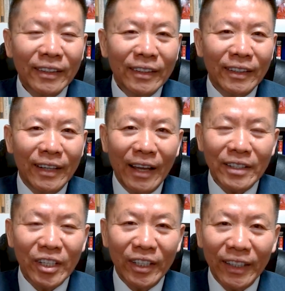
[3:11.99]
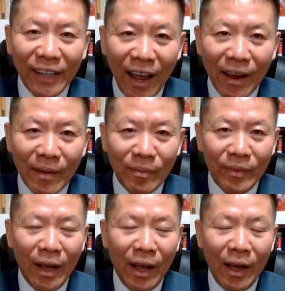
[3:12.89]
in
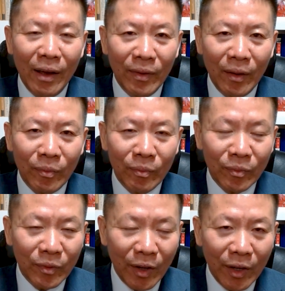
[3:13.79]
1989 and